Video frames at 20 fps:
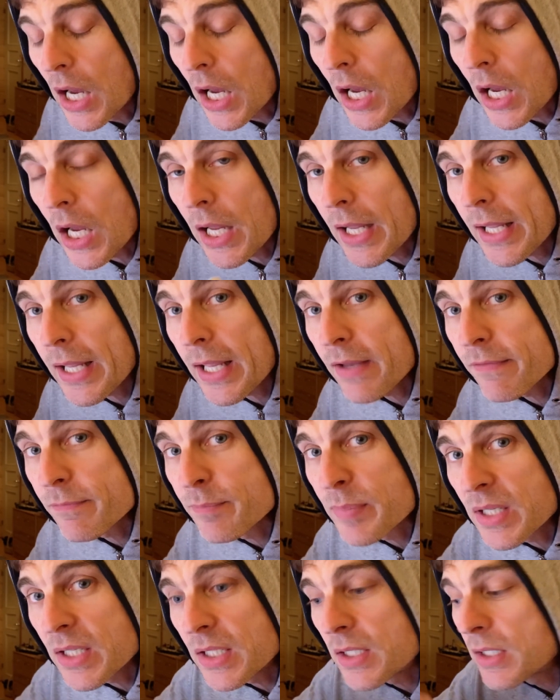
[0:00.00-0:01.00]
I have
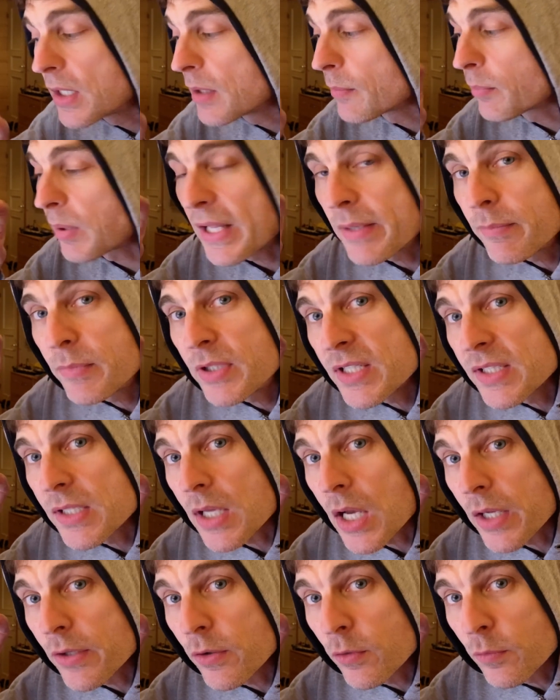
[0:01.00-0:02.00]
been playing with these
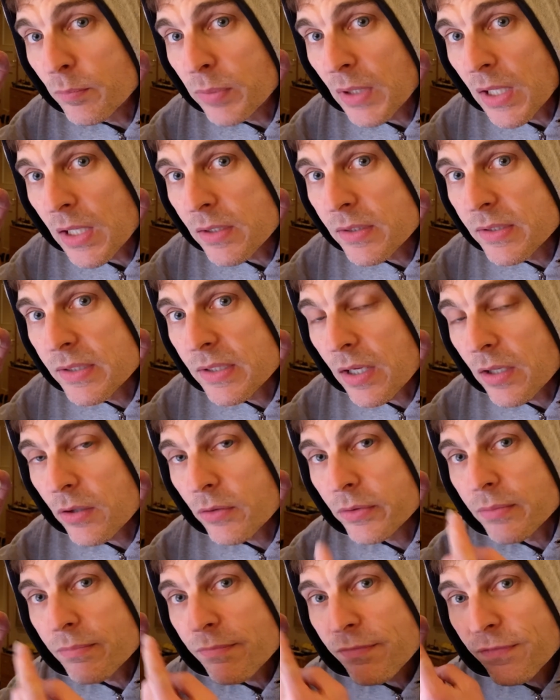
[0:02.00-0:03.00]
HiHome plugs. I
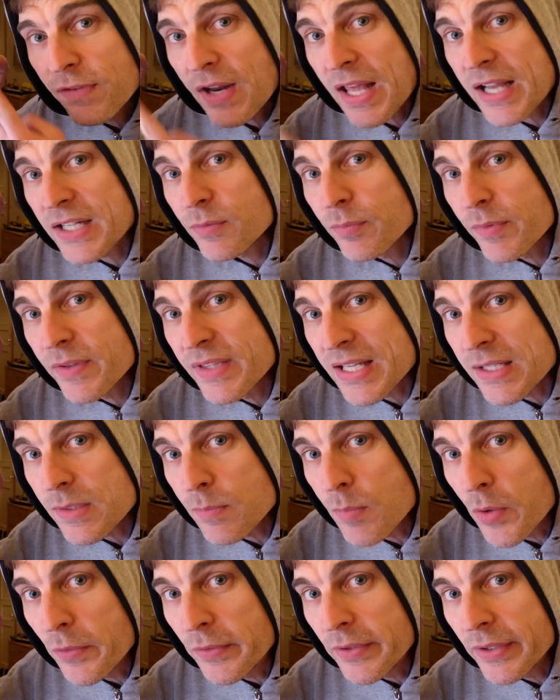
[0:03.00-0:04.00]
got them flashed with
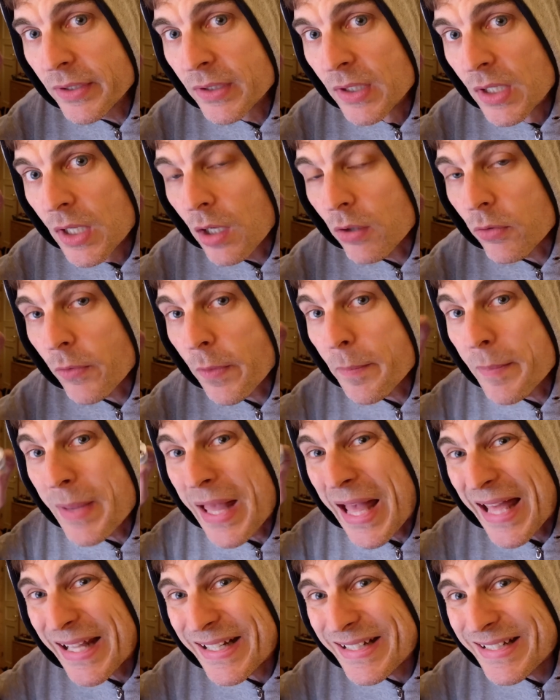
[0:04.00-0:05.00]
Tasmota. I got them
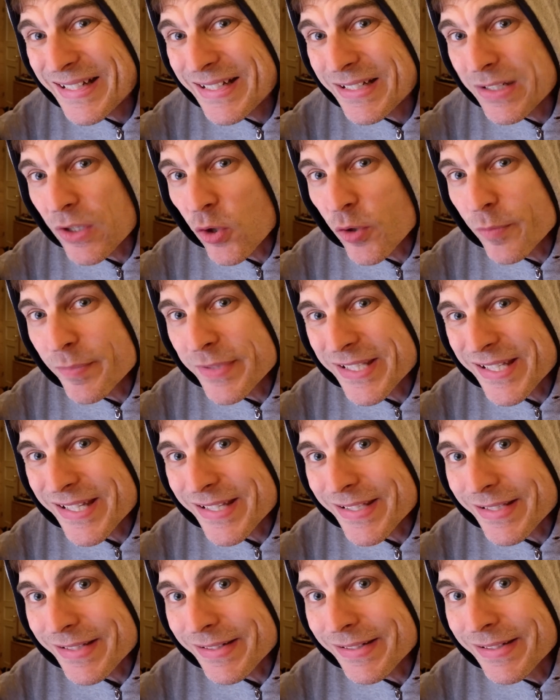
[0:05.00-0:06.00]
added into Home
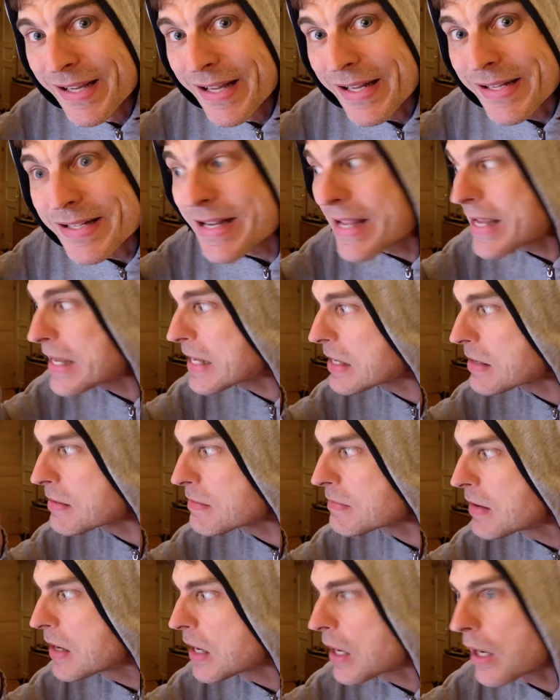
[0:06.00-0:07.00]
Assistant.
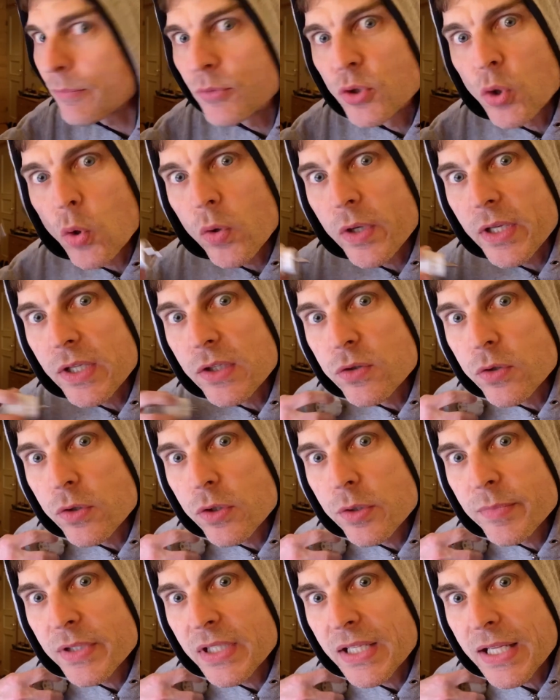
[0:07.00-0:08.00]
Now I'm talking to
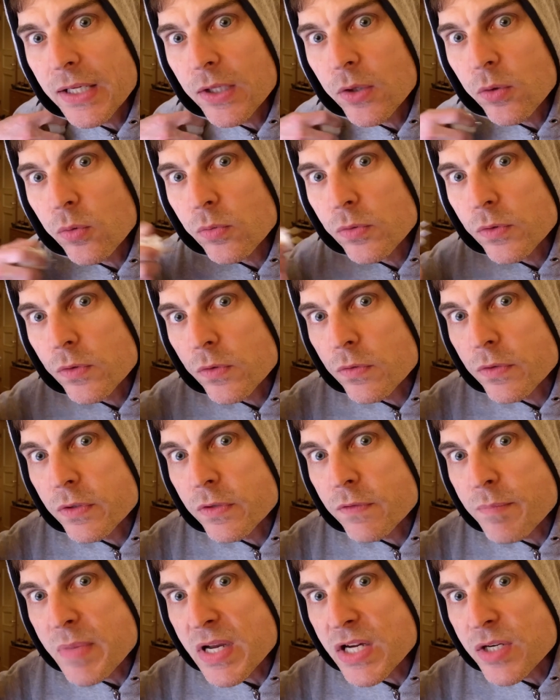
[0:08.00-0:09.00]
them and getting all sorts
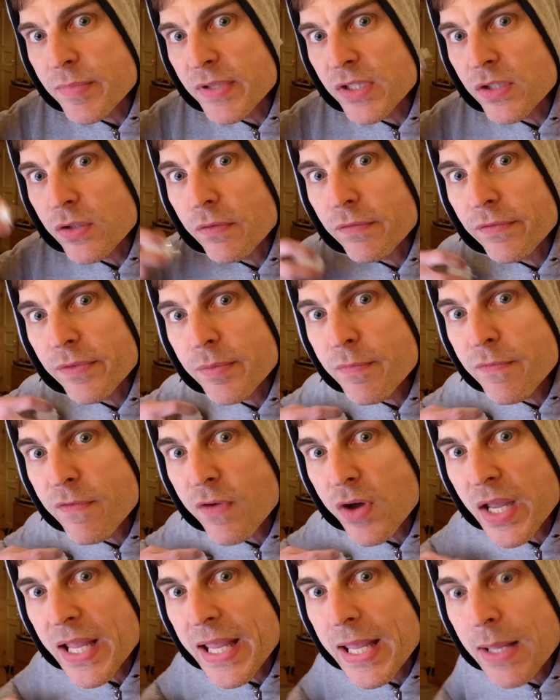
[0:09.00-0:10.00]
of measurements off them
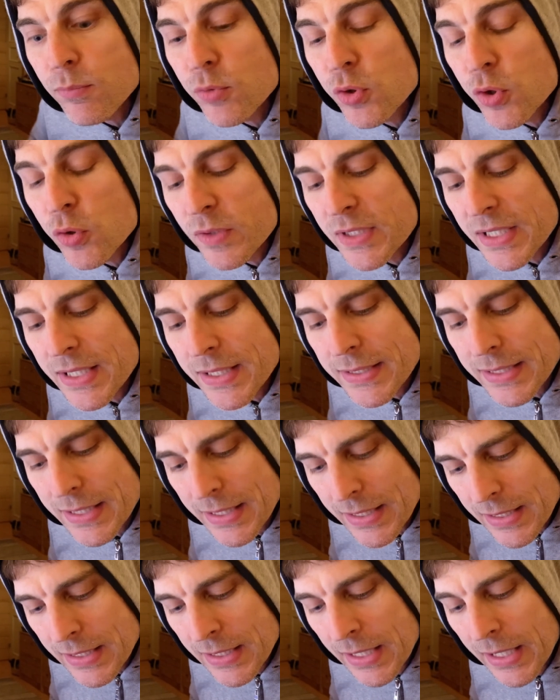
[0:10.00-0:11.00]
via
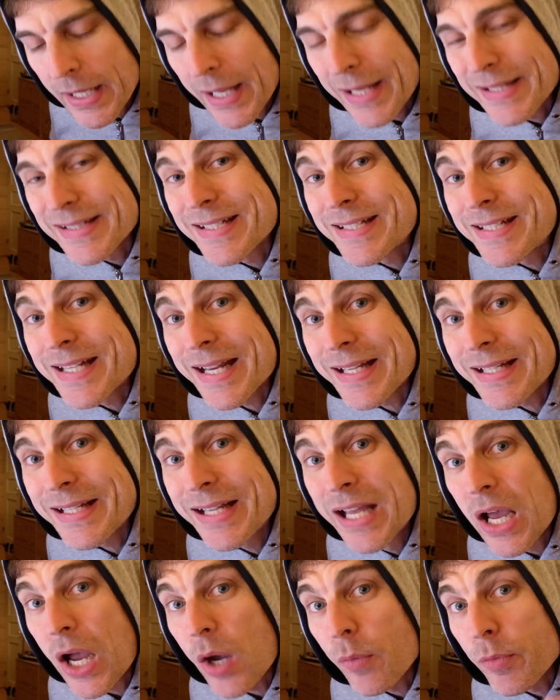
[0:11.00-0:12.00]
MQTT. And today
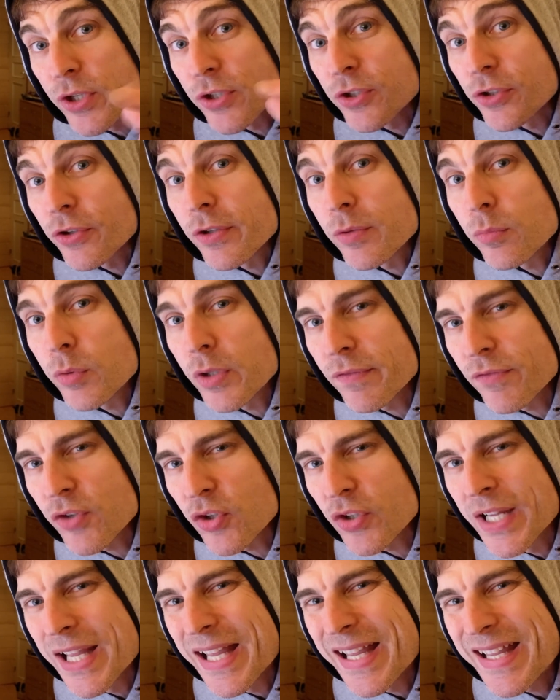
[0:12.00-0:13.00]
I want to show you what I've
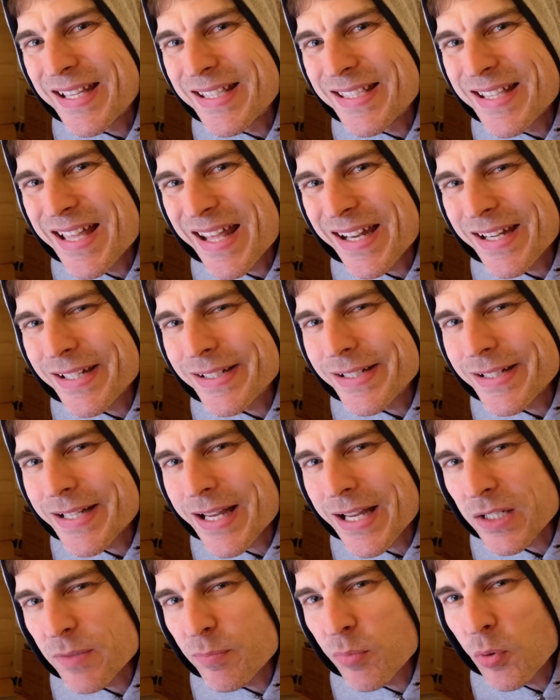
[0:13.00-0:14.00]
got in the Energy
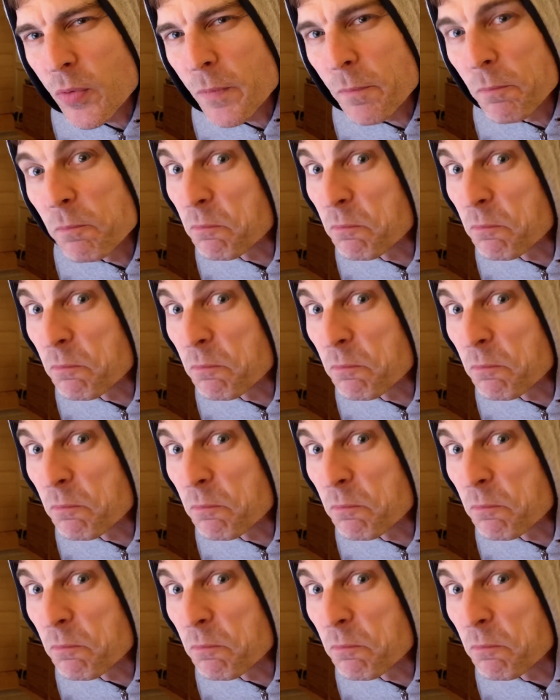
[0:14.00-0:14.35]
Dashboard.